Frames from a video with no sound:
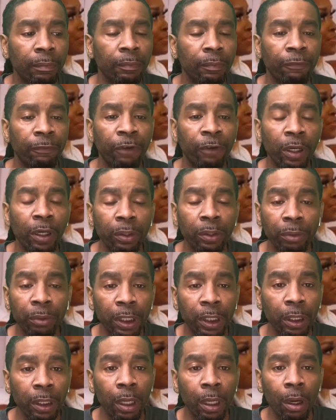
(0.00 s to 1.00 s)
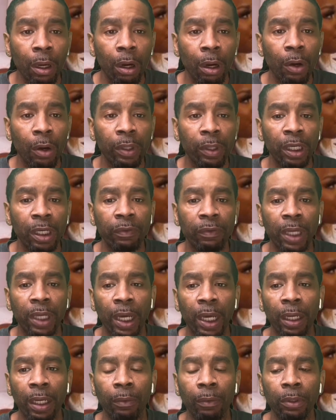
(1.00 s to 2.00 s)
fuckery or whatever
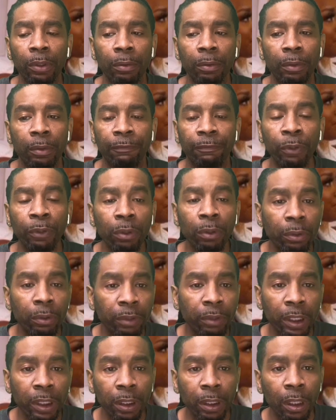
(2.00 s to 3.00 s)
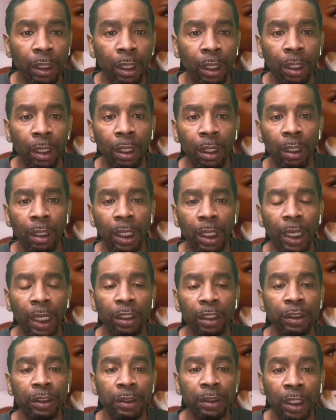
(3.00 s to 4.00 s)
kind of foolery or kind
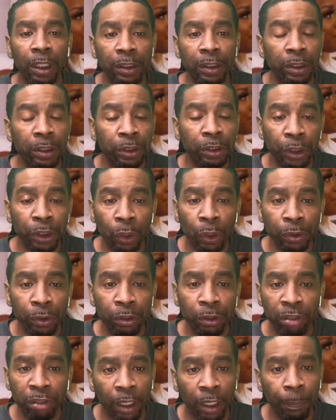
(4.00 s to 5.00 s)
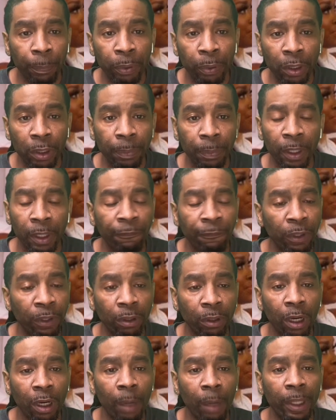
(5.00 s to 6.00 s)
of stunts and shows you trying to pull up in a
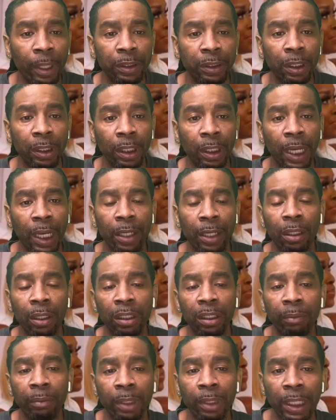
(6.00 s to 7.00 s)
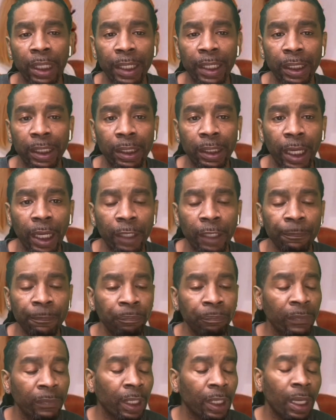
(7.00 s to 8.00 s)
funeral home at 10 o'clock or 11 o'clock at night,
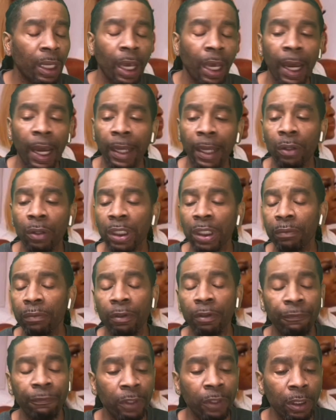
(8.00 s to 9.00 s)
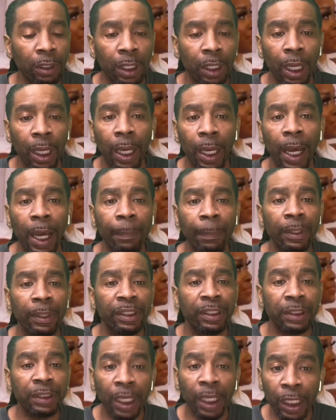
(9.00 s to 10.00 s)
I don't give a fuck how much
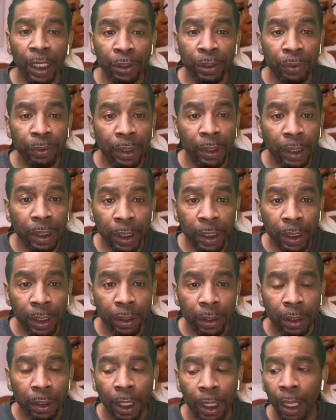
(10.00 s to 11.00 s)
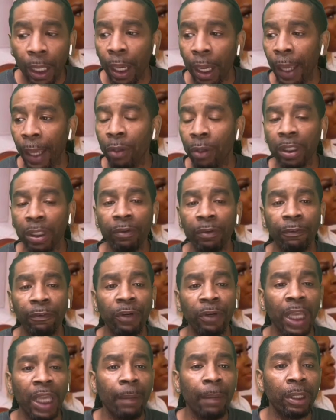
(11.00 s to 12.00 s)
sage you done lit. I don't give a
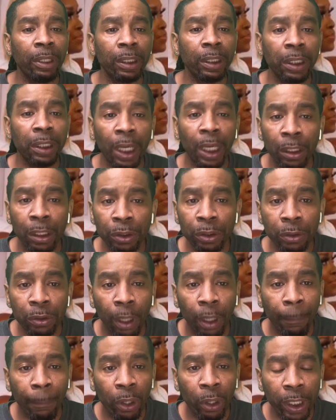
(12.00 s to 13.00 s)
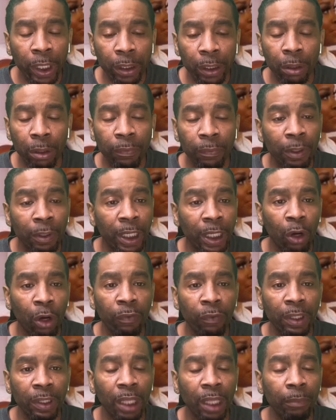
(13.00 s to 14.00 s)
fuck how many candles you done boinked
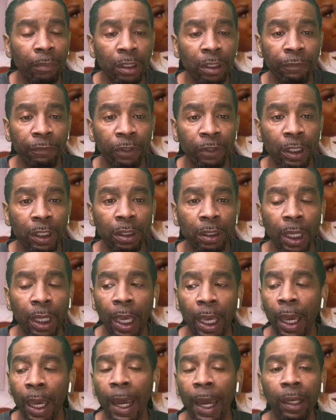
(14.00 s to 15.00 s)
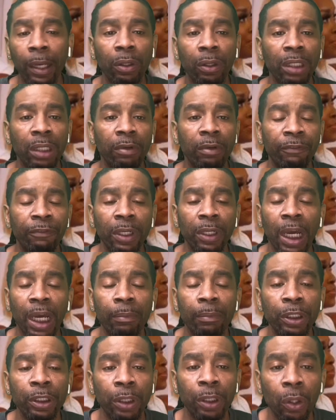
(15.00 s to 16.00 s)
over in that motherfucker. I don't give a fuck how
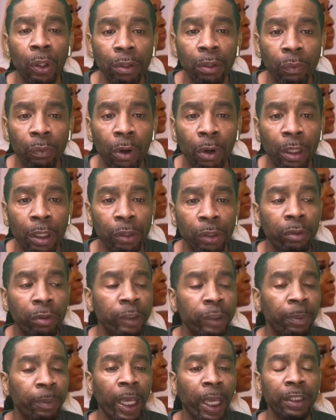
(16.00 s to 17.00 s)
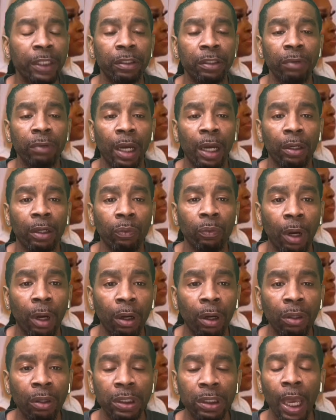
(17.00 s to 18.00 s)
much holy water you done splashed around the
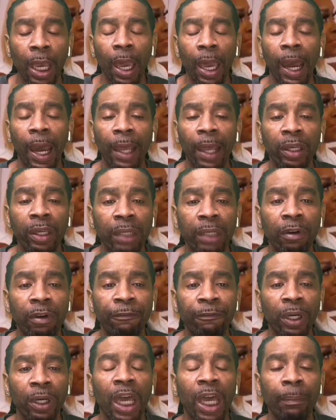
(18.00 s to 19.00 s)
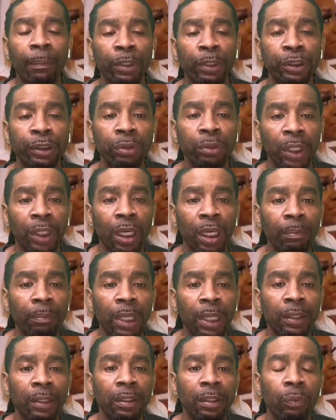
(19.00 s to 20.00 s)
walls. I don't give a fuck how much you tell me
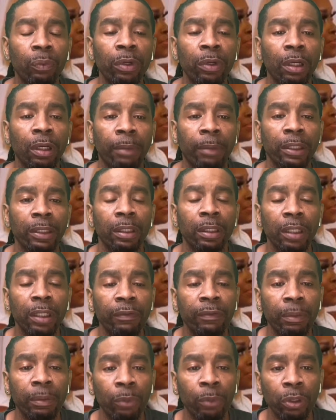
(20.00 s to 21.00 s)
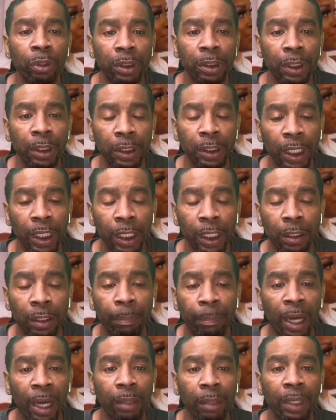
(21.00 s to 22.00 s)
I need to worry about the living more than the dead. The
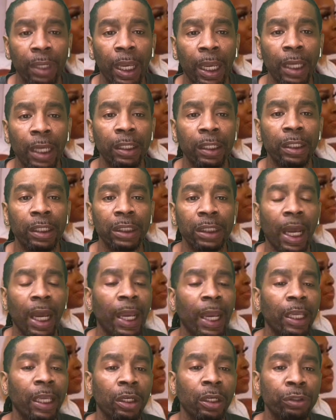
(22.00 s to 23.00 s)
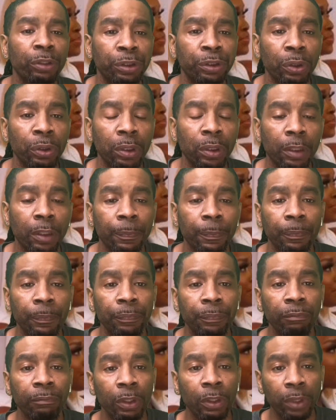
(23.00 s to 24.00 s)
bottom line is, I ain't gonna show up,
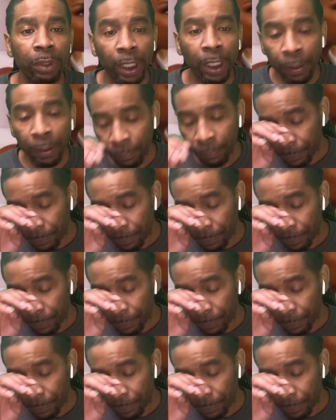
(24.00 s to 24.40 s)
okay?